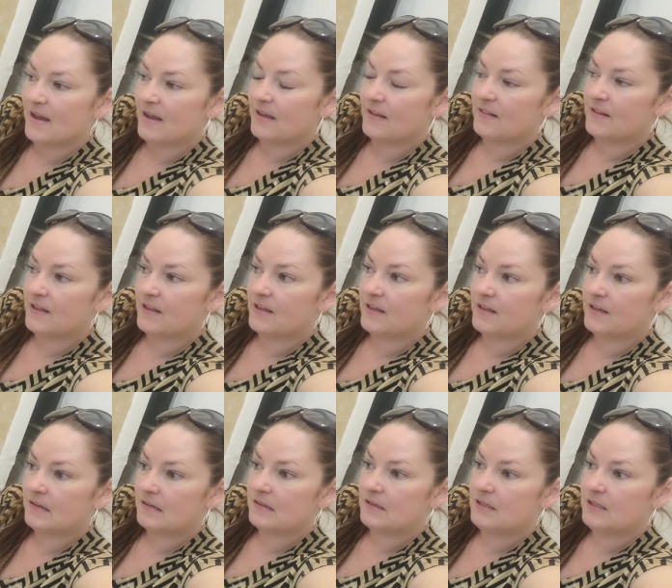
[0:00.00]
And
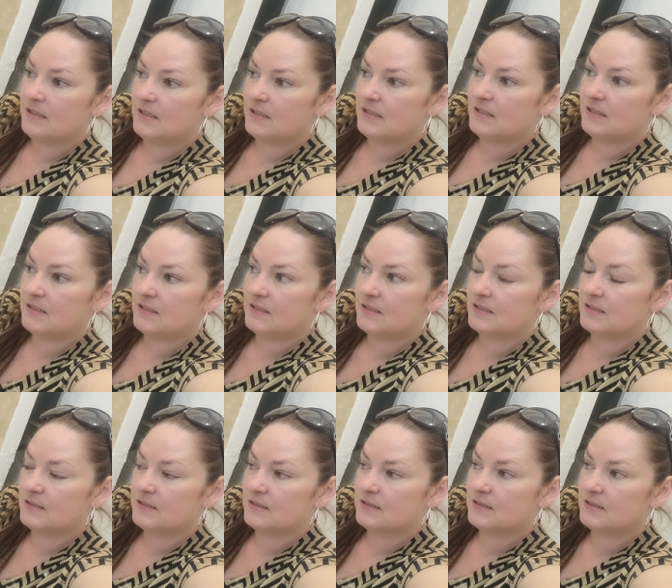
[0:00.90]
then
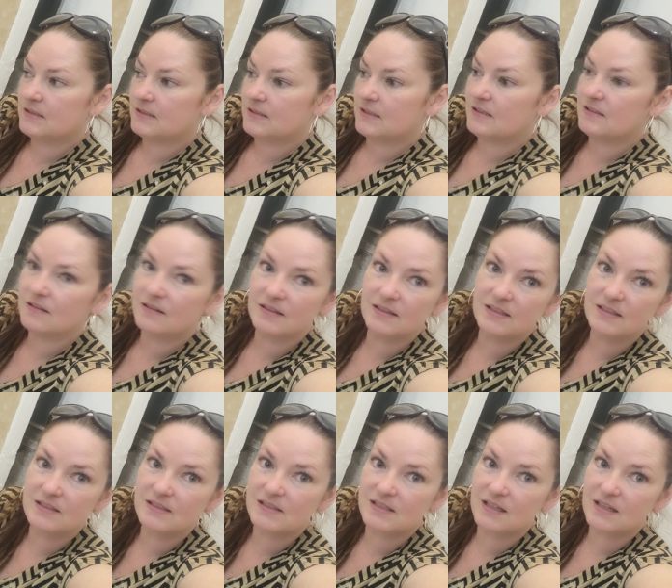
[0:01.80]
that's all I
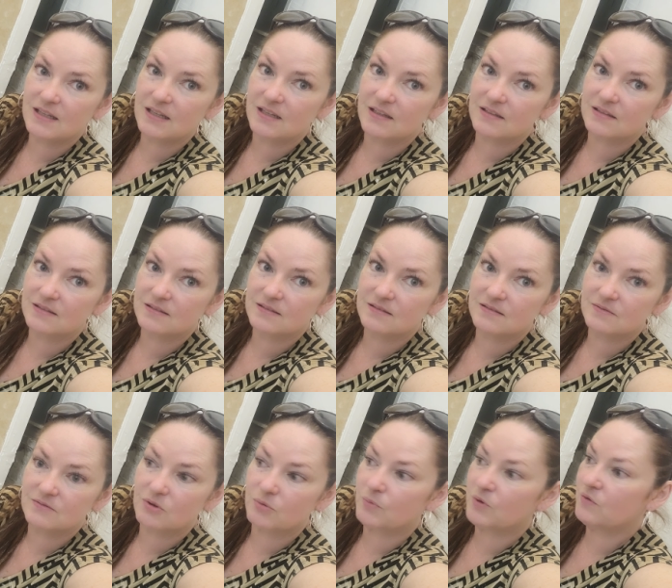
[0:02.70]
can say.
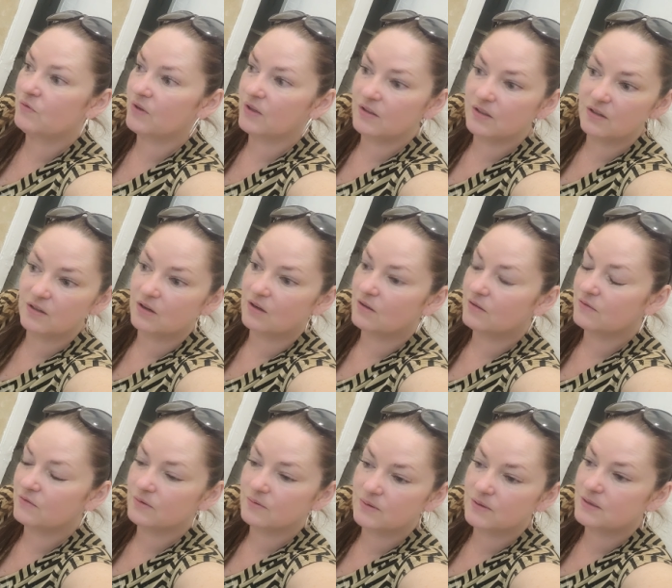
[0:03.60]
Remove all the
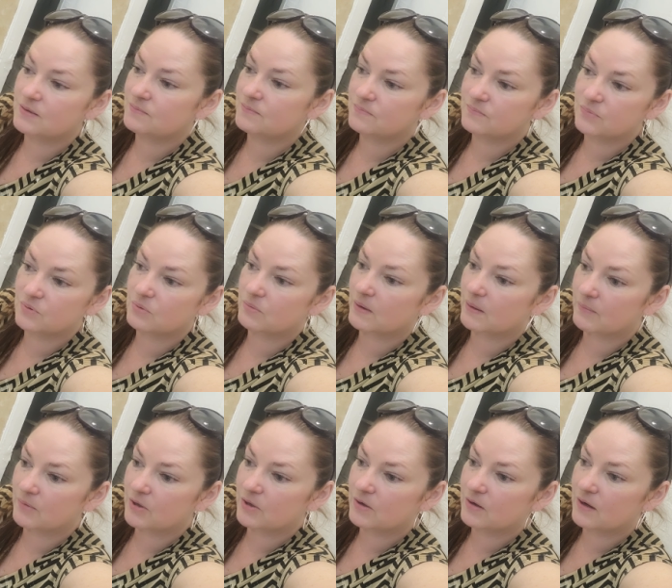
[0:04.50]
caulk from the
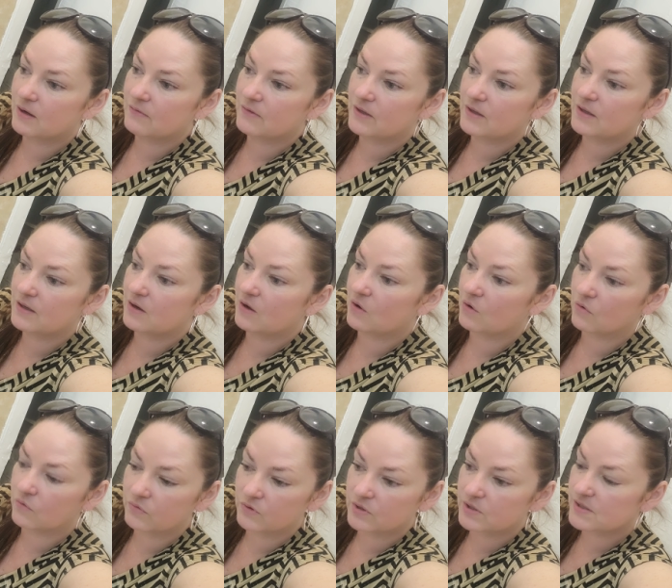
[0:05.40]
perimeter of it,
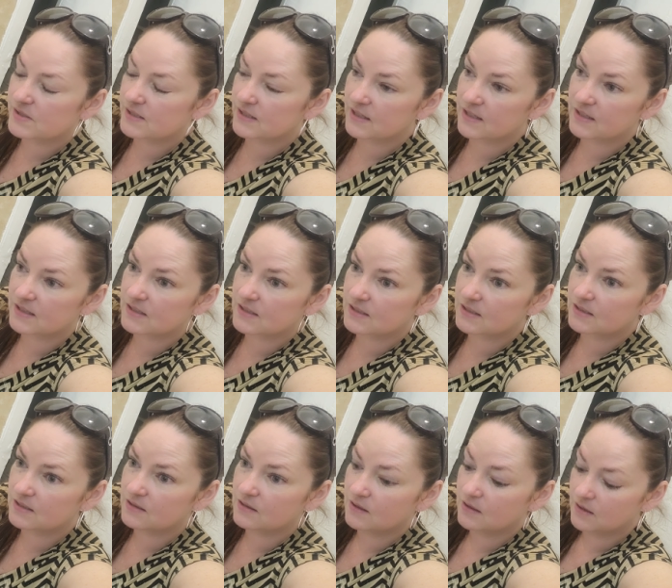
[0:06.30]
over sand
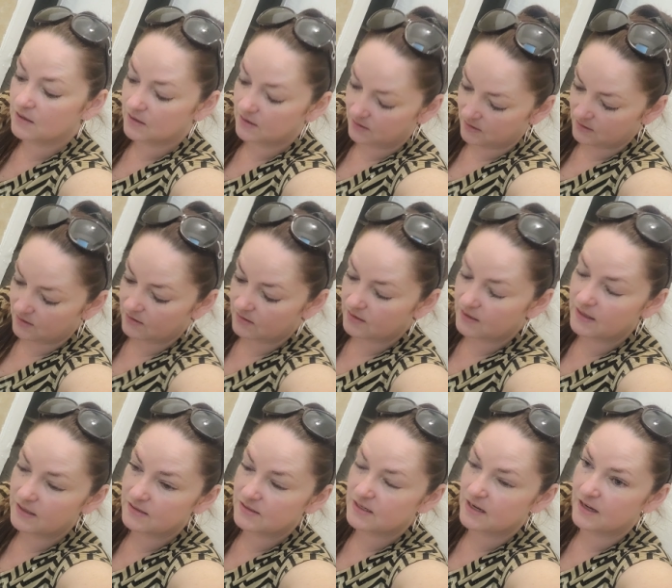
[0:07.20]
it, get
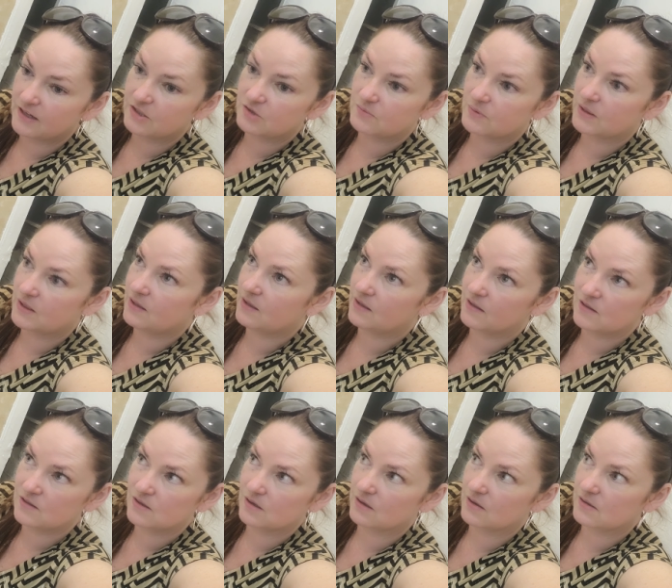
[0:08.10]
that attachment.
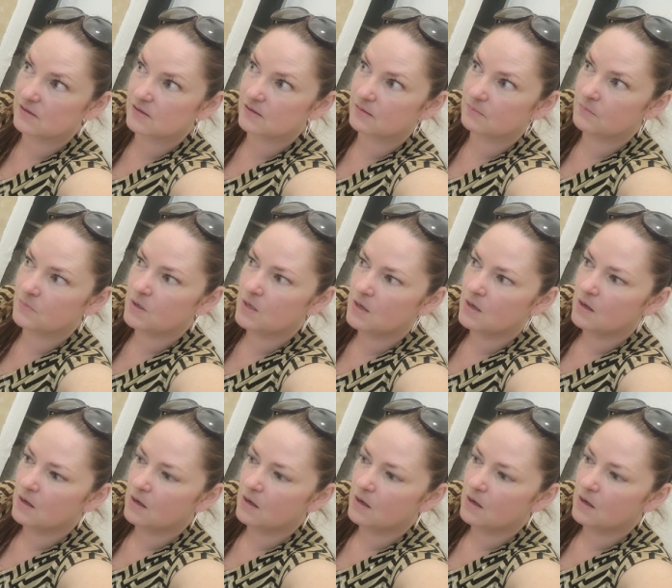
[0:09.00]
It's awesome.